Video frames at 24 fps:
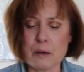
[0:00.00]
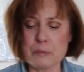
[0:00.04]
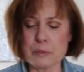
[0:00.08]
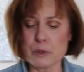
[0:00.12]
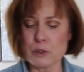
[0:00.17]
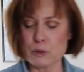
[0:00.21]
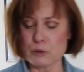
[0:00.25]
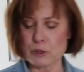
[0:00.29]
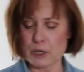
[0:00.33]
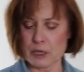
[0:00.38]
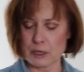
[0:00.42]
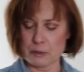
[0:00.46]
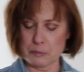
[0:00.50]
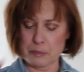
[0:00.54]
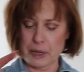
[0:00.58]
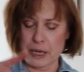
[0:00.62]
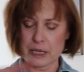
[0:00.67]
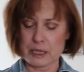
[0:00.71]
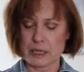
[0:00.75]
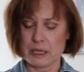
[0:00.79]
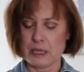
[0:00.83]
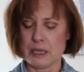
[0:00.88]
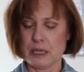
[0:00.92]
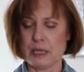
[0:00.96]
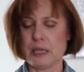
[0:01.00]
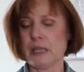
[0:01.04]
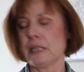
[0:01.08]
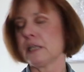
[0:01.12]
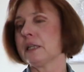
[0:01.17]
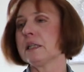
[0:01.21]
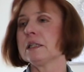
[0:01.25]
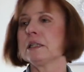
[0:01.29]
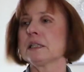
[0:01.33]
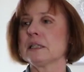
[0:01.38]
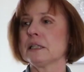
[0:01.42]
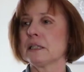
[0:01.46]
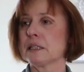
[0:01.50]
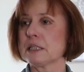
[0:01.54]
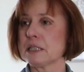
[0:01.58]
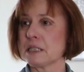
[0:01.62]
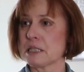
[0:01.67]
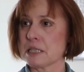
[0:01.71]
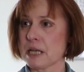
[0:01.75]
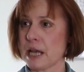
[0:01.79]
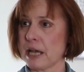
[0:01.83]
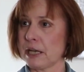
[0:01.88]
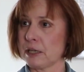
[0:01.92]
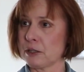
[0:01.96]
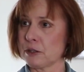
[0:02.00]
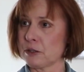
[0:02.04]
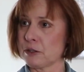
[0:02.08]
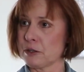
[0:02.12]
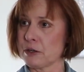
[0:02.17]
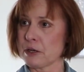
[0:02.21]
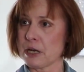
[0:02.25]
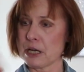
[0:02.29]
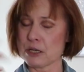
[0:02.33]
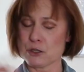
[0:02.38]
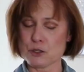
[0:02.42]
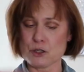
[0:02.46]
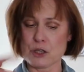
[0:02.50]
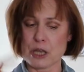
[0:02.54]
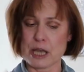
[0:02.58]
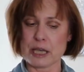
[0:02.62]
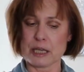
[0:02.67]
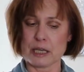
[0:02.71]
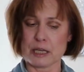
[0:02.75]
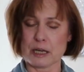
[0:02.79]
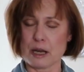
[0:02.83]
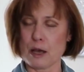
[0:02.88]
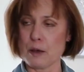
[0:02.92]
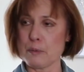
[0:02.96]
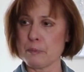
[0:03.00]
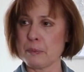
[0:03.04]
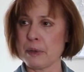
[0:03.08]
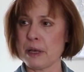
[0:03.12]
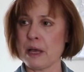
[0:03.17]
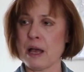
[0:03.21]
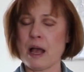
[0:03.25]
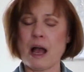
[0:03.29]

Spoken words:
You can make it in a little container and shake it up.